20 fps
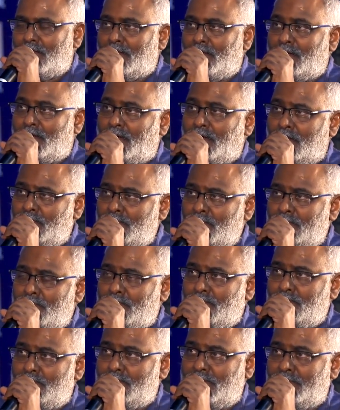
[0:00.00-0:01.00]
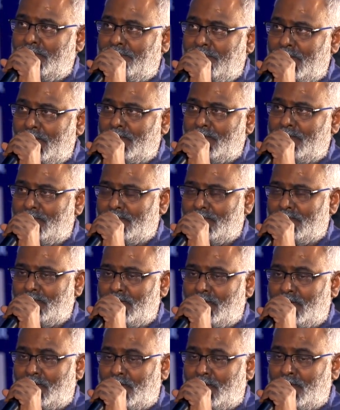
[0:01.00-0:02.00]
how different
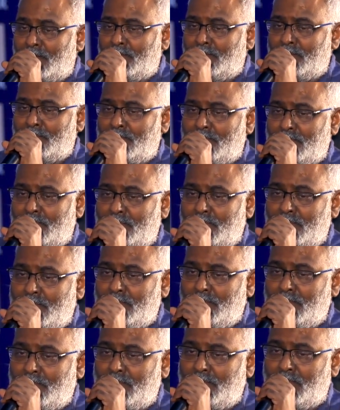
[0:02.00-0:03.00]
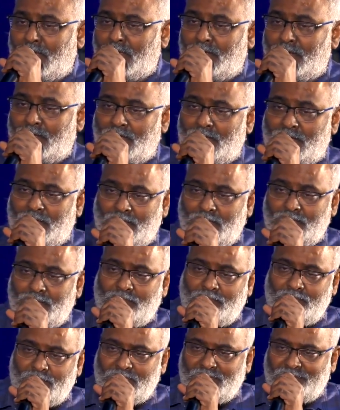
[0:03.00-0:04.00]
and how how
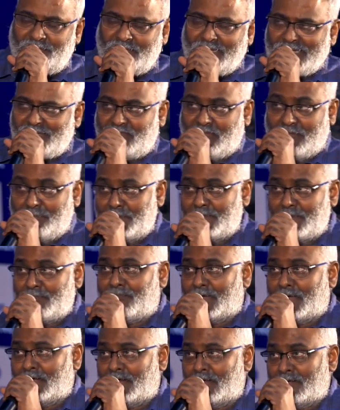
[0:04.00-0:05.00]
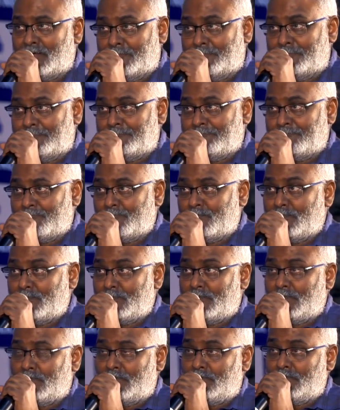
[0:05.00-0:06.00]
different it will be for a
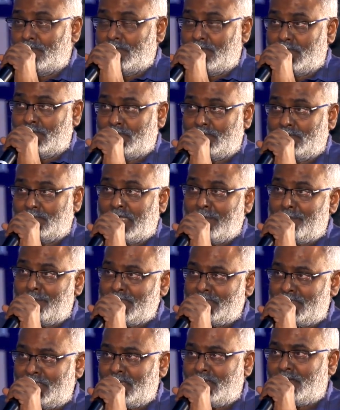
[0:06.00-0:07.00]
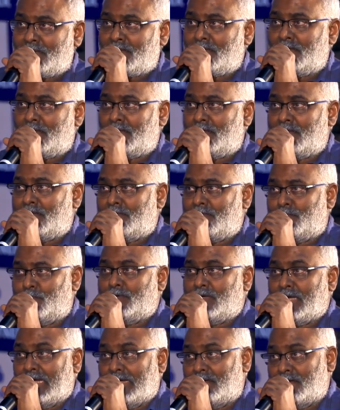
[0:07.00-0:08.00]
tamasic uh,
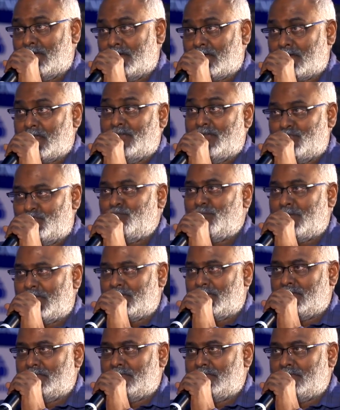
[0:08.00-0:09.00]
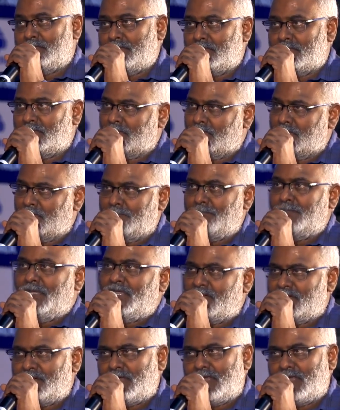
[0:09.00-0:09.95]
food co consumer, be it